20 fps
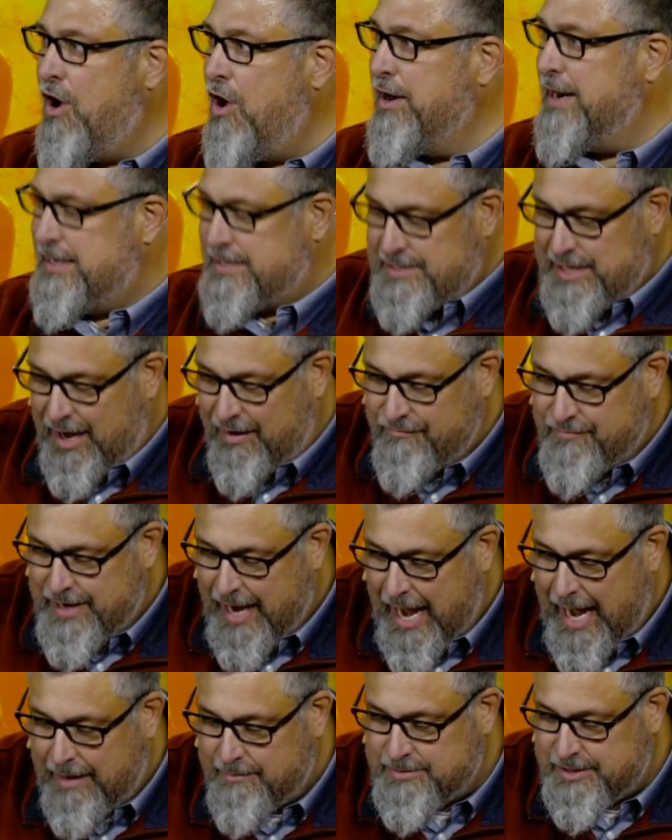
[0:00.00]
on in tough
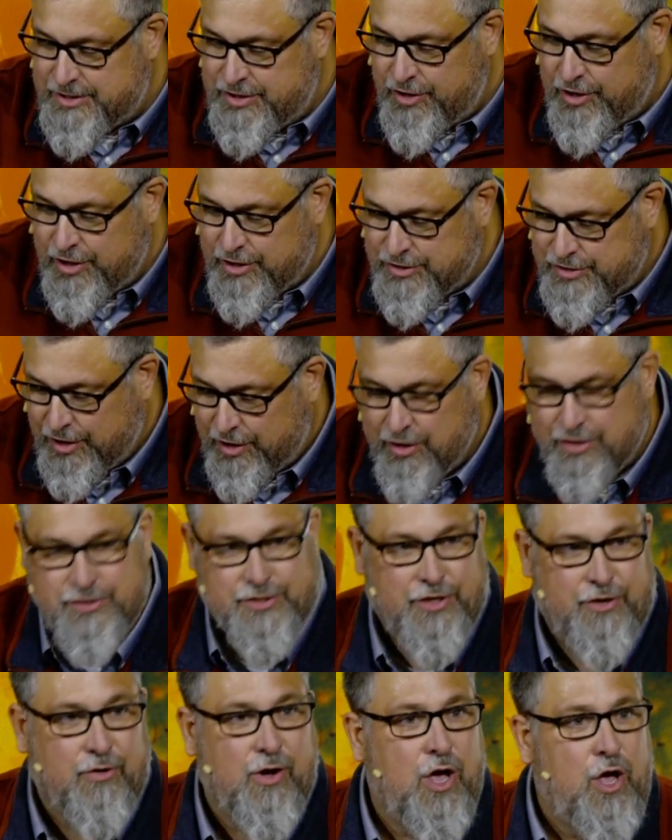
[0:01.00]
times that you can turn
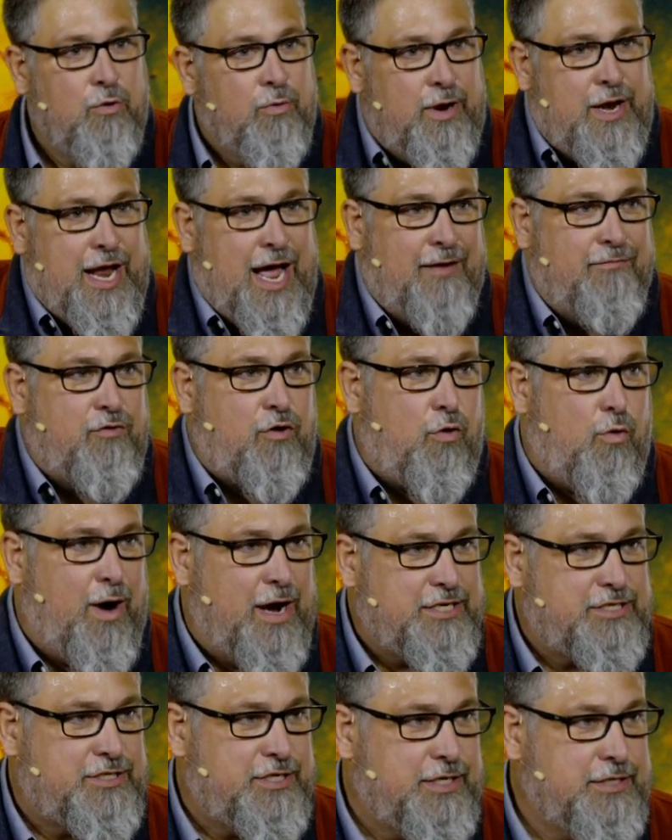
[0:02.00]
to when you have
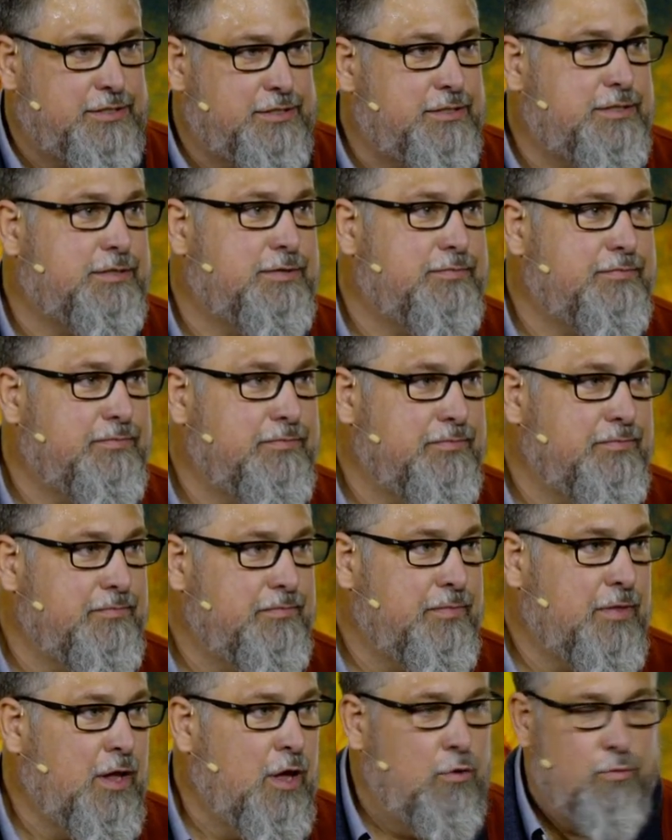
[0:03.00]
questions,
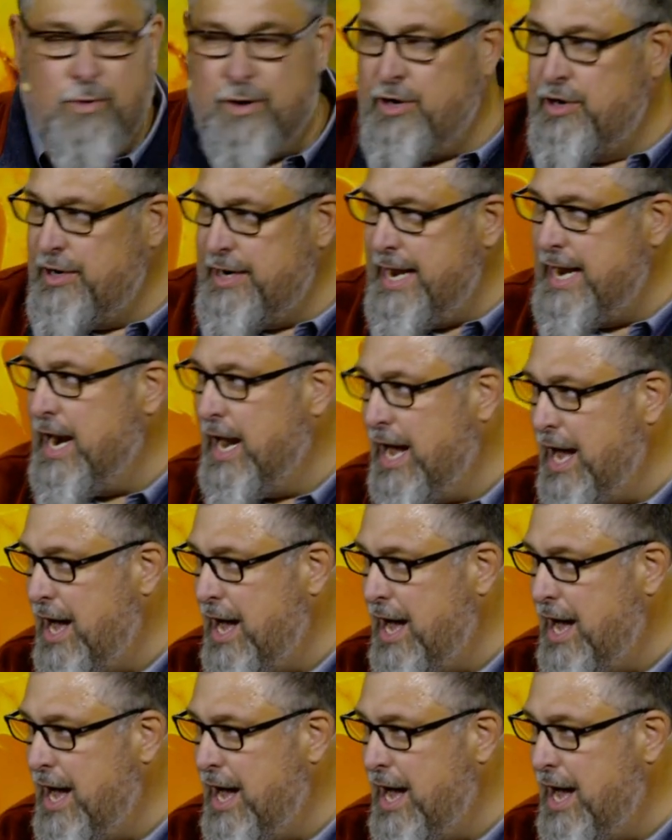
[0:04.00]
when you need a